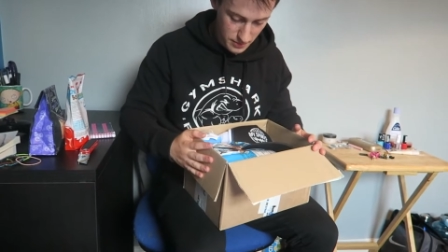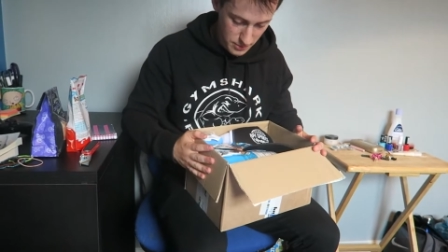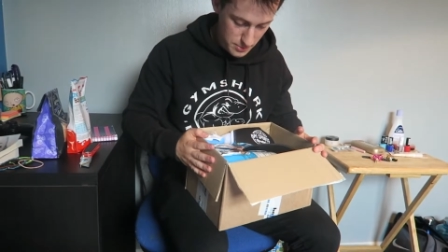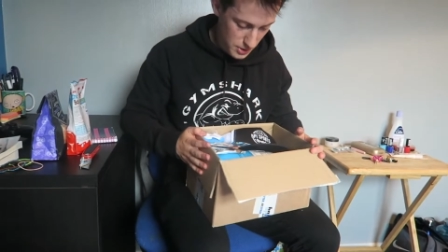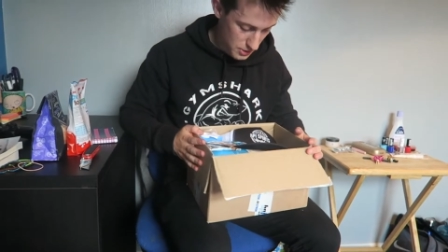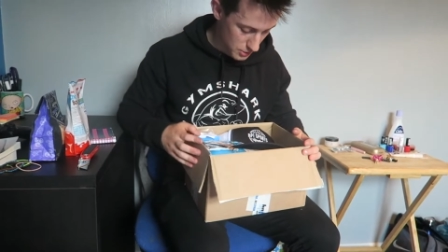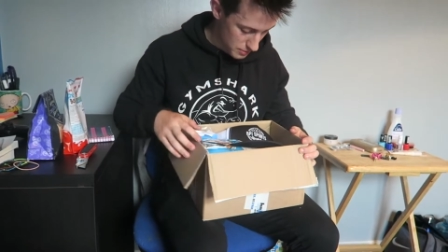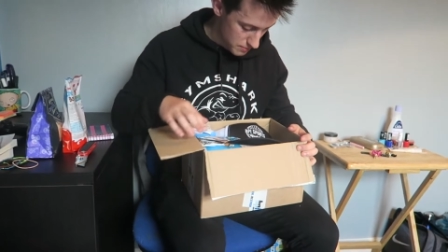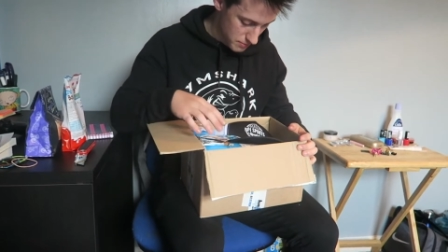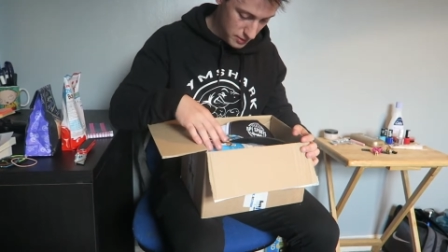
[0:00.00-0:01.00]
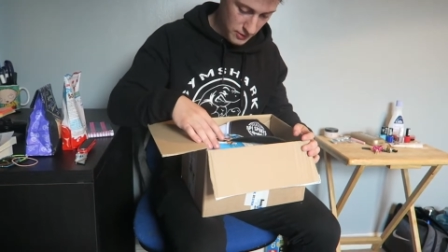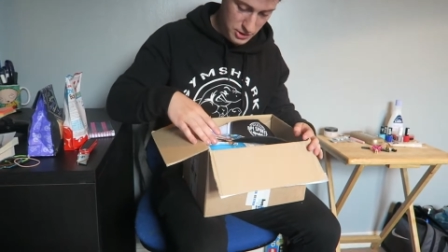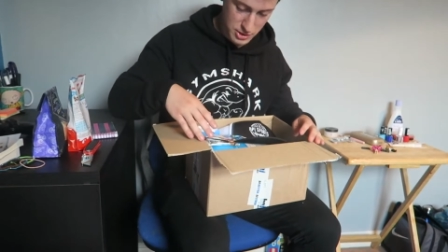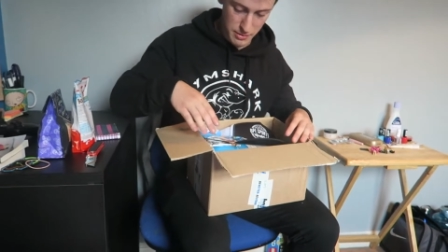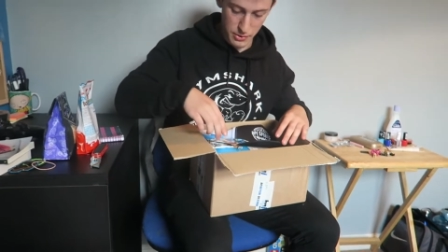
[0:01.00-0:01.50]
Oh my god. They've
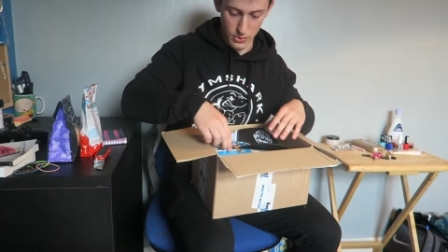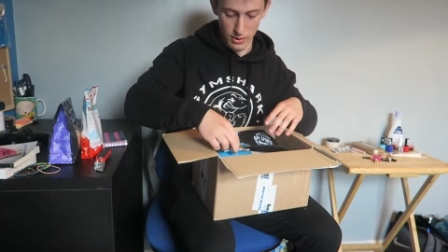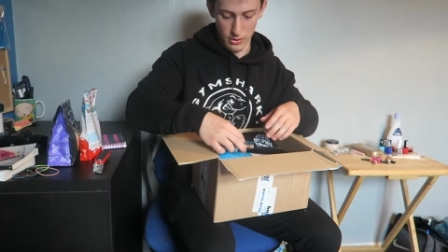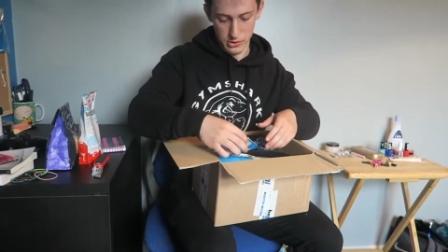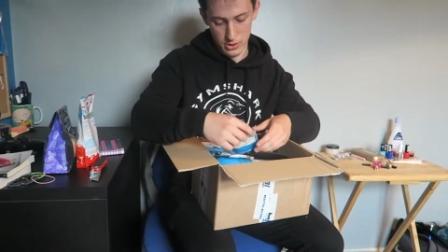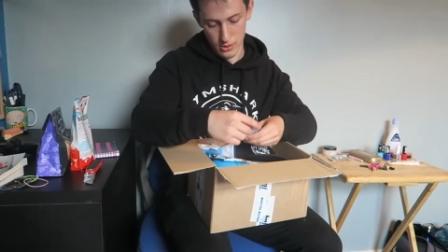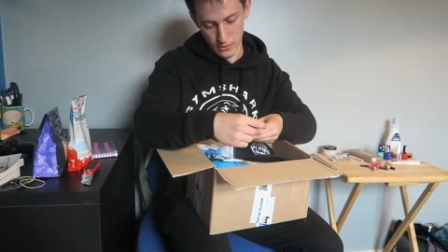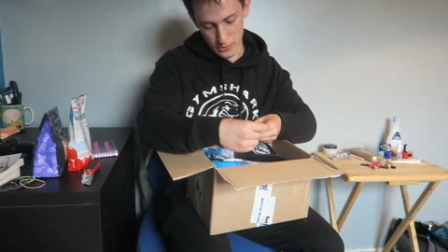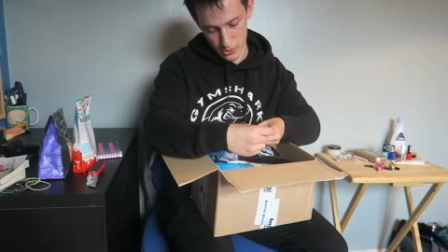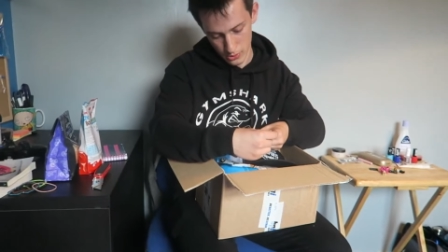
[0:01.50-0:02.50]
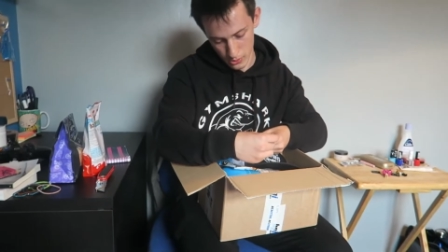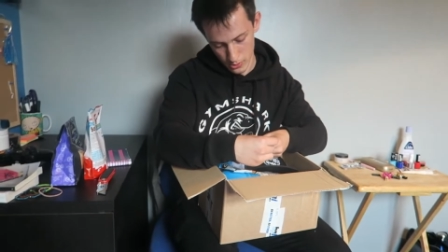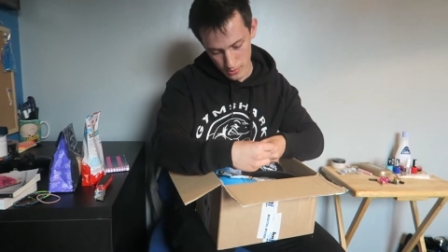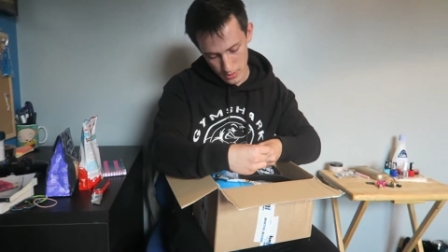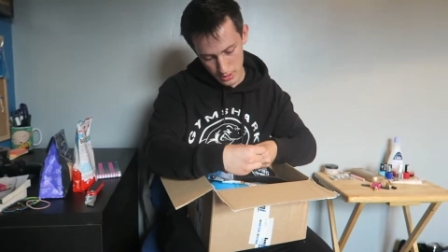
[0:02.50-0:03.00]
actually sent me quite a lot of stuff, so
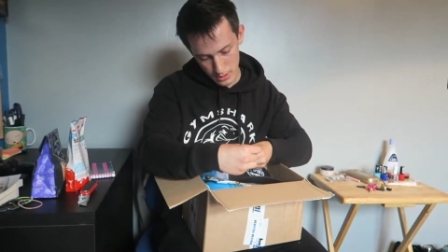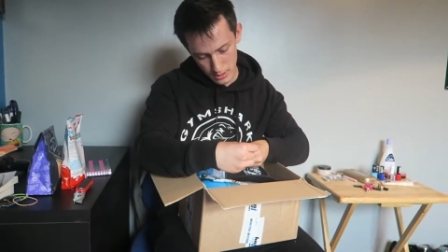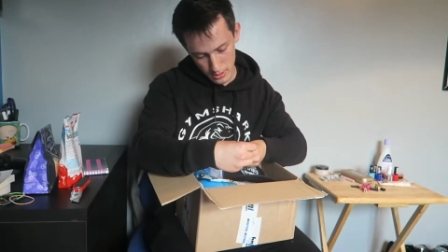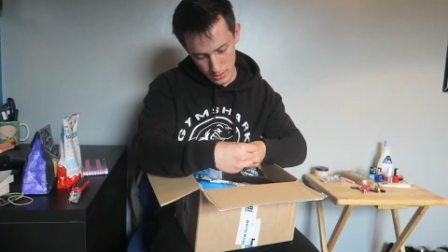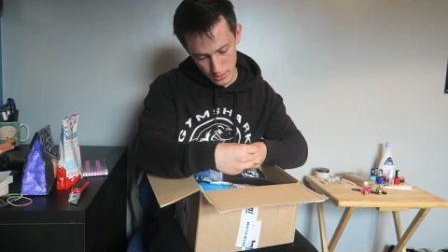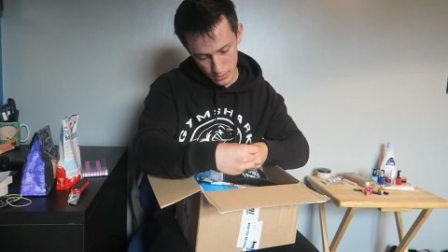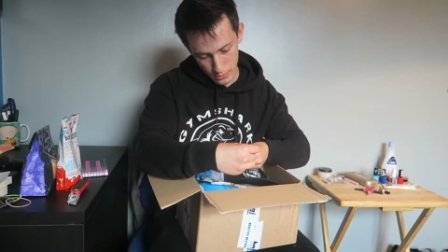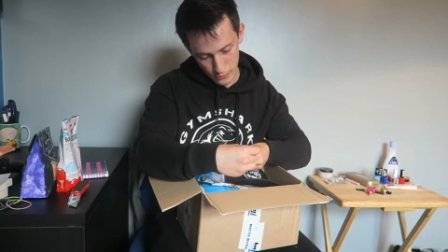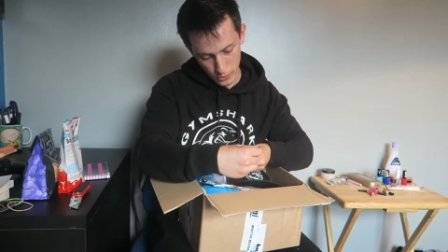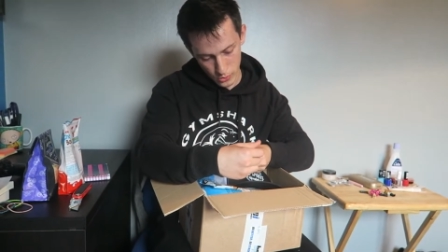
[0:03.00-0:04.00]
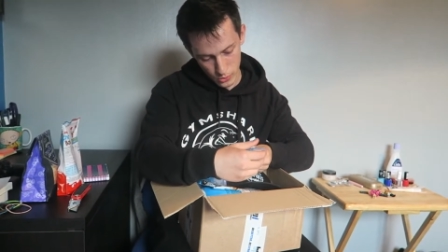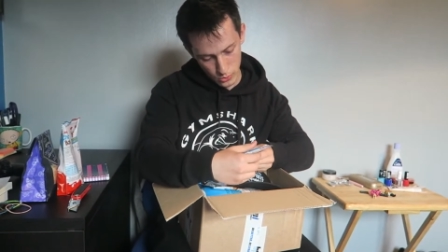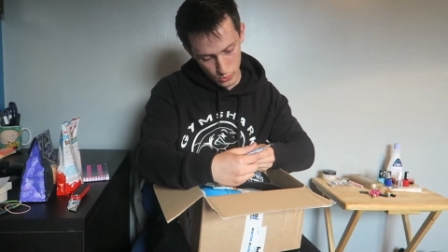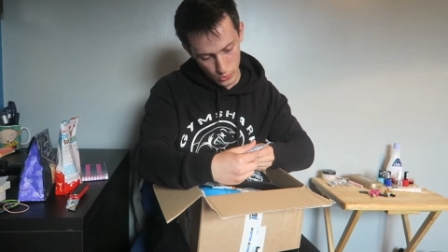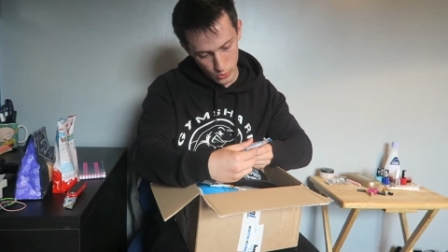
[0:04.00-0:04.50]
got a
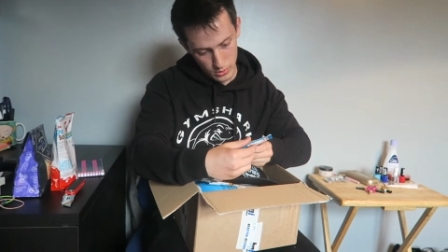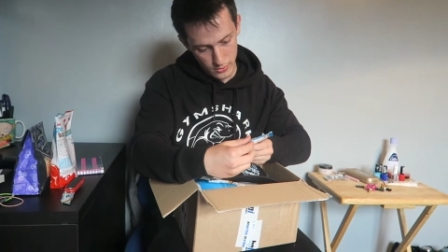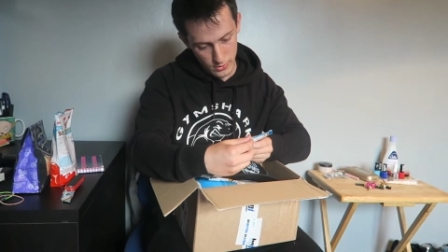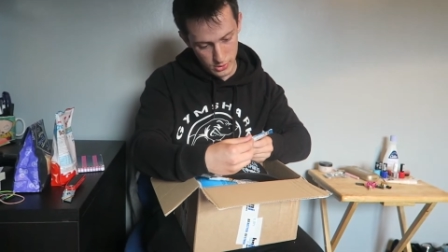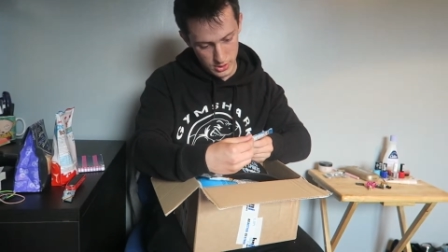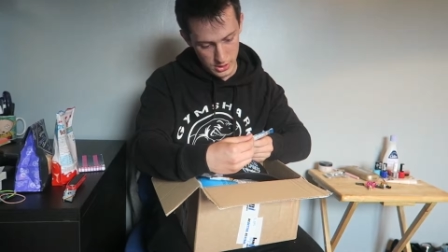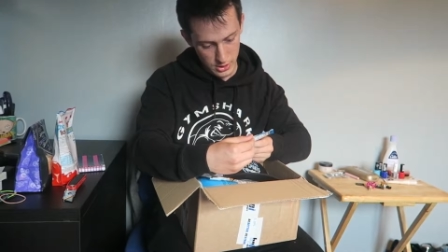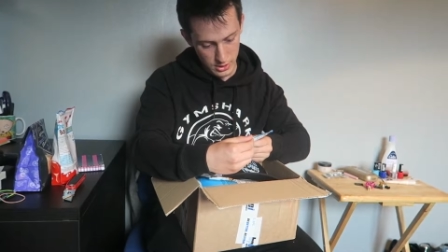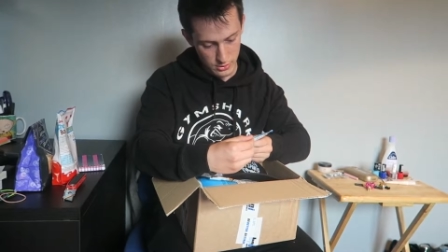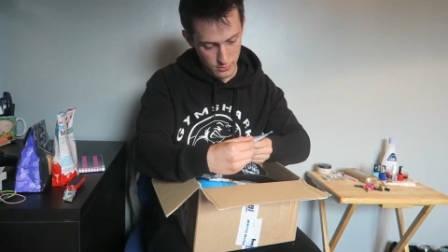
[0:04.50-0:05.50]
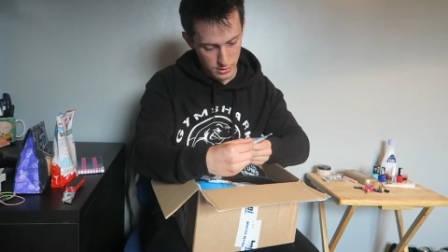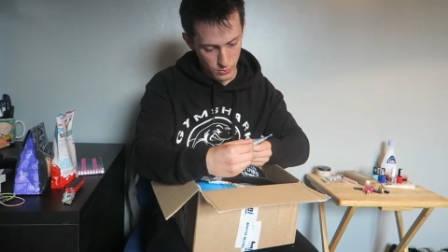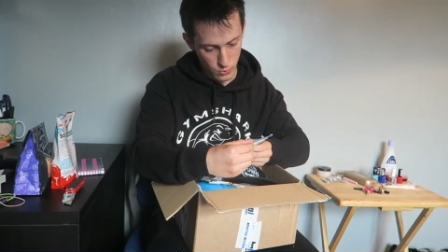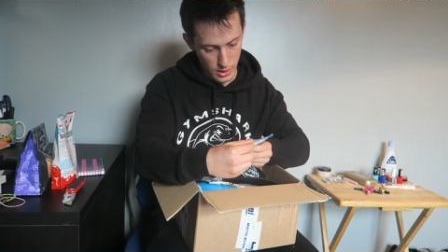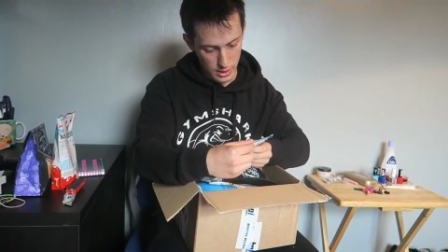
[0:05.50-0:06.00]
few different sachets of
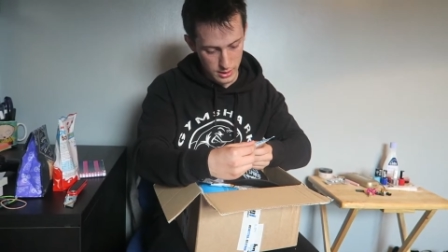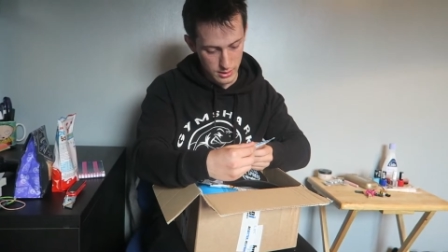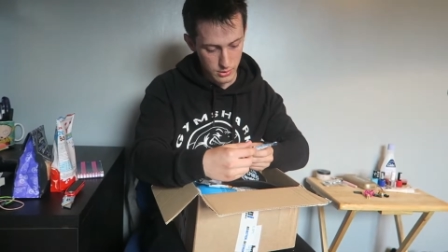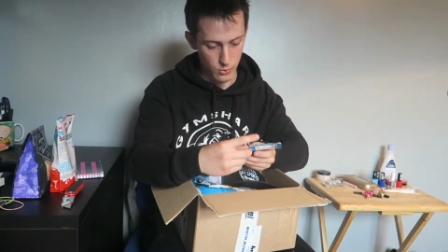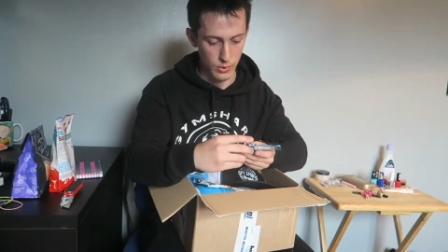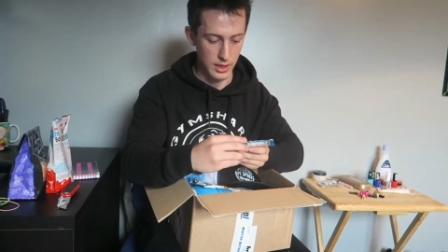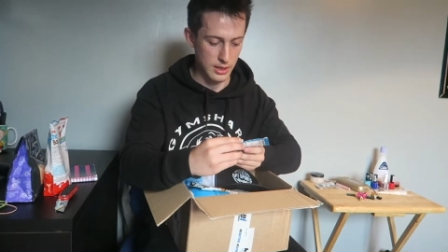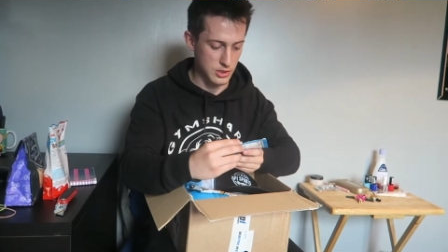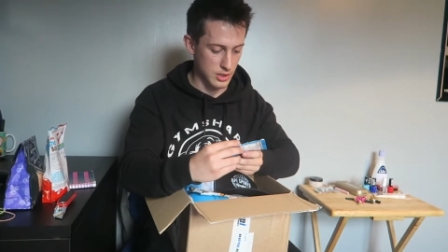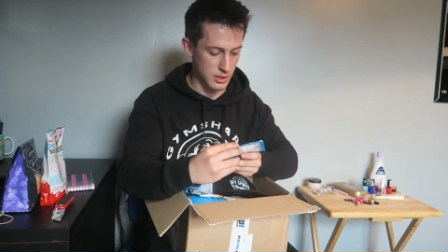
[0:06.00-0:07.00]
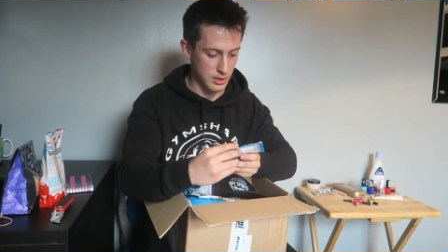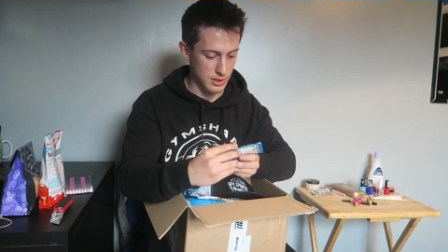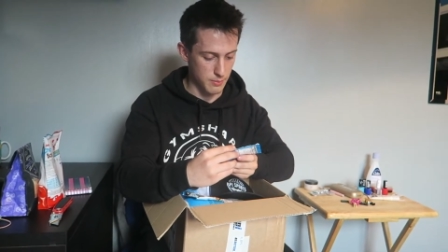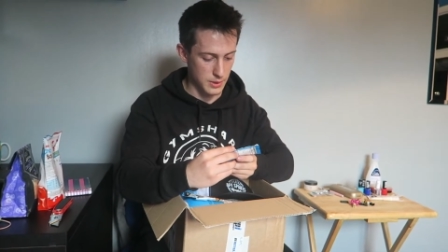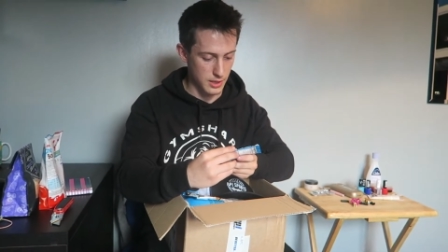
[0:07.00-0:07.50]
the whey. Got whey HD
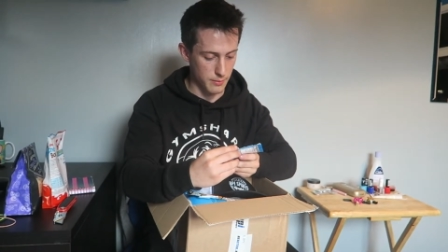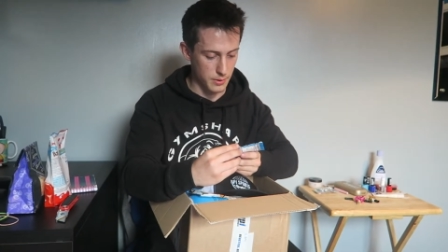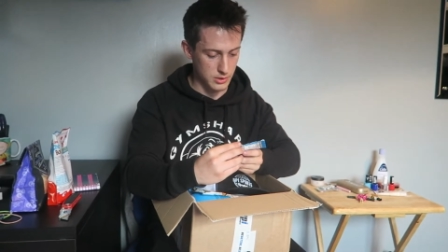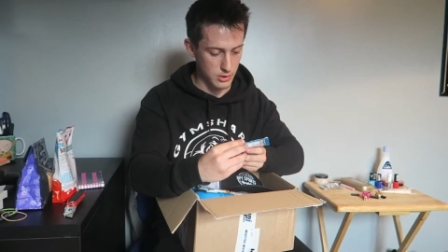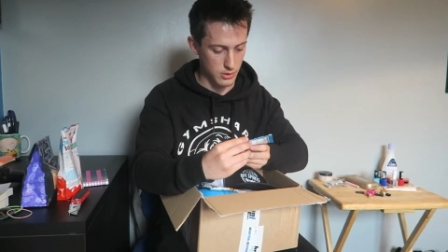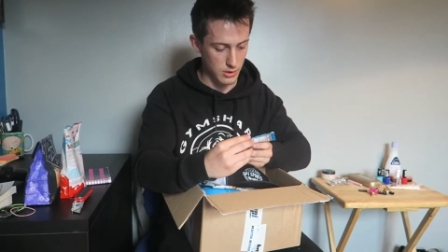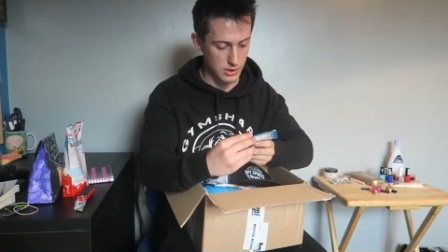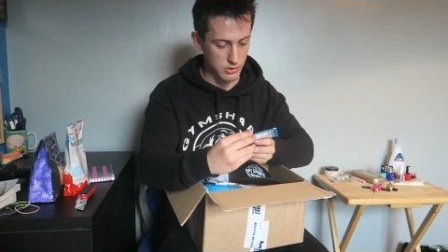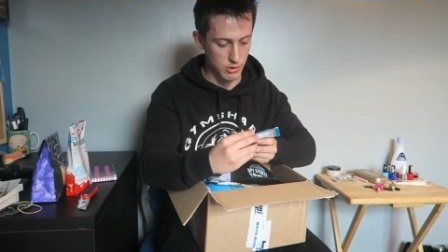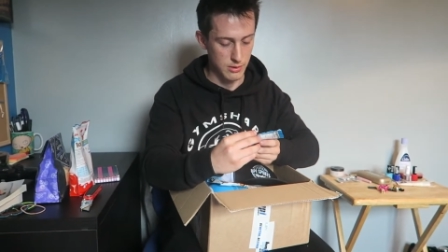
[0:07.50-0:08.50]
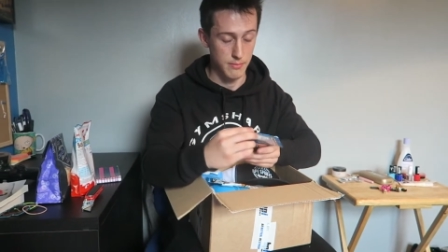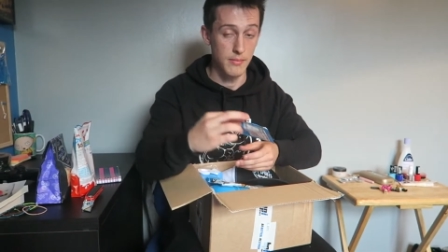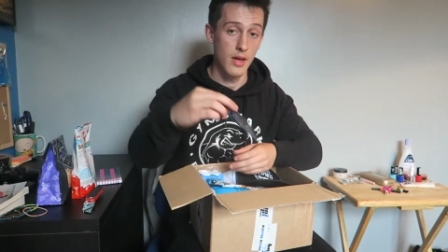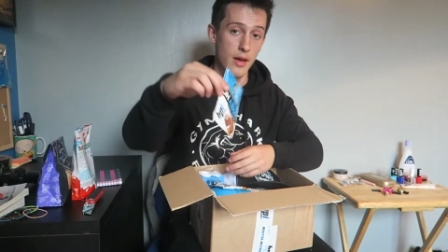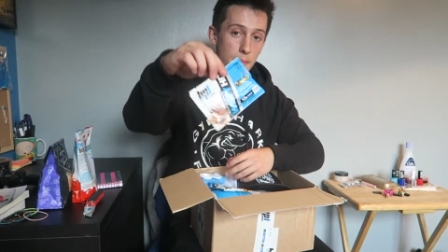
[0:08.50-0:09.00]
here, peanut butter ice cream
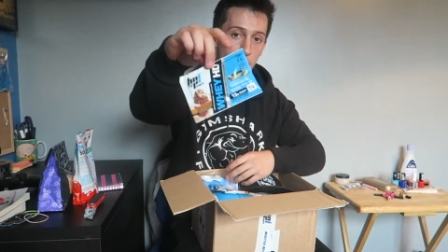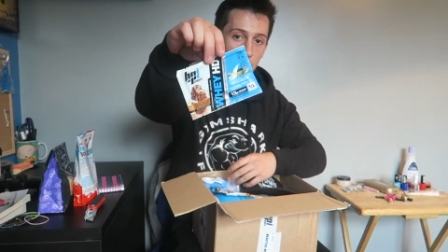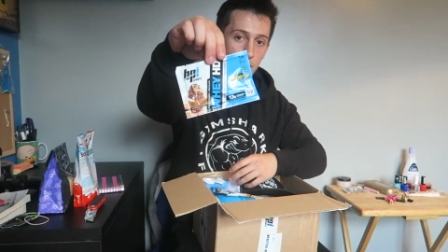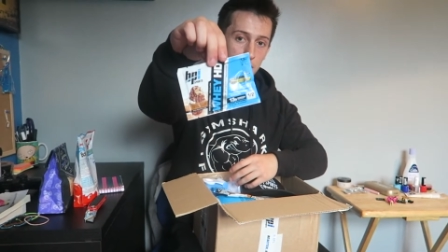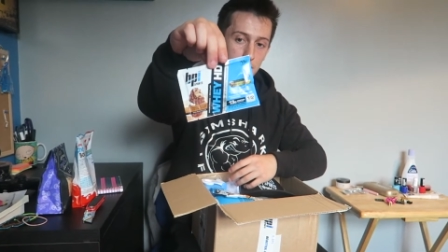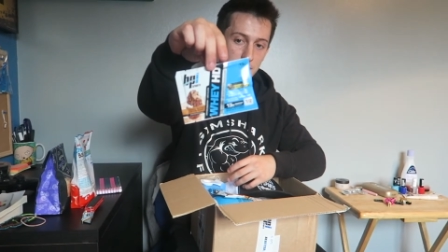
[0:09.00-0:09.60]
bar.